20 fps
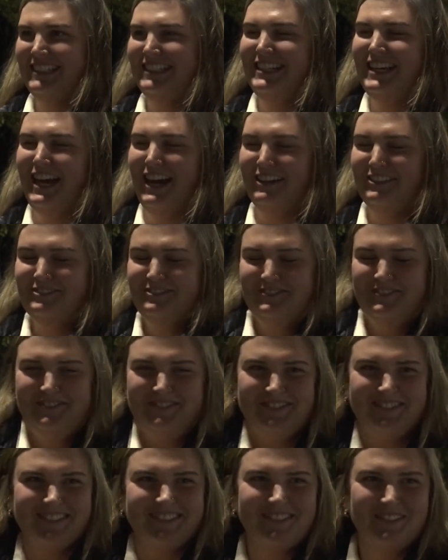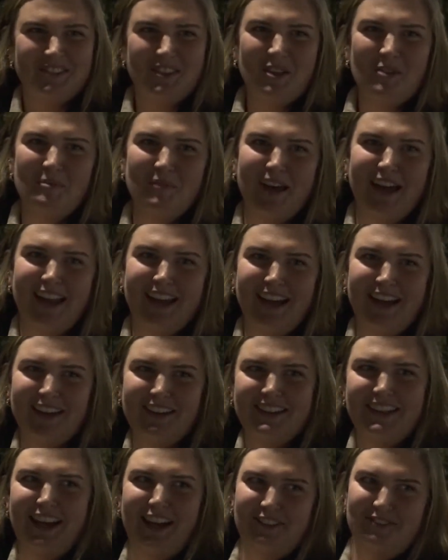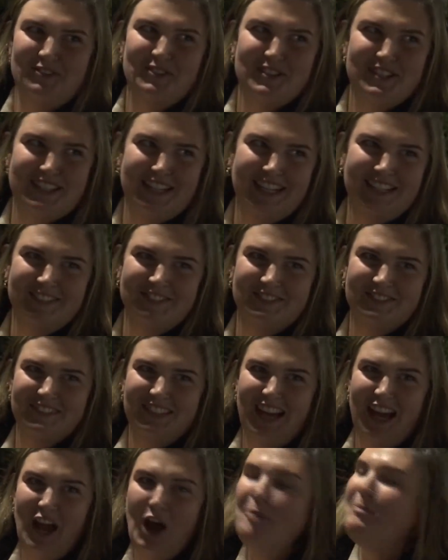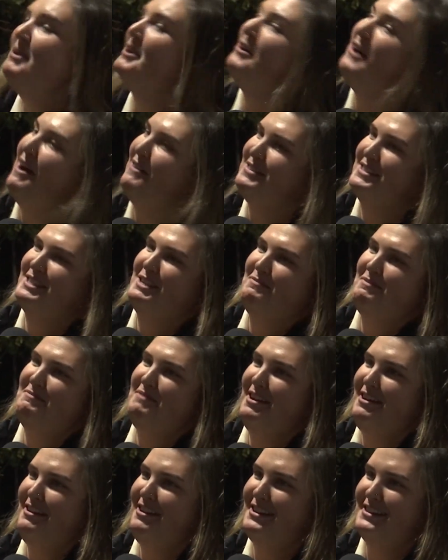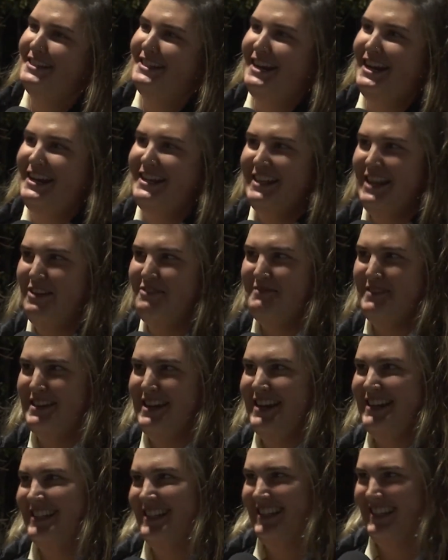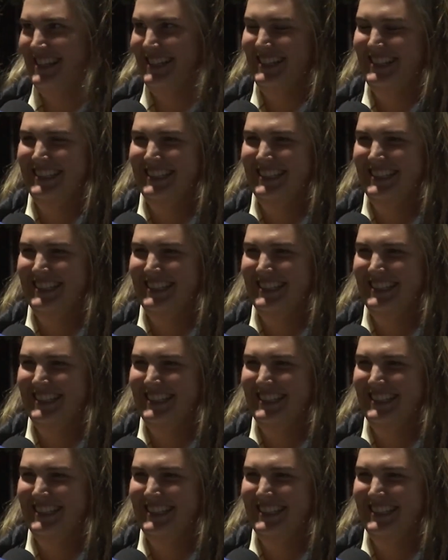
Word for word: Yeah, but uh, yeah, we'll see. I hope I don't have to sleep in my car tonight. That would be nice.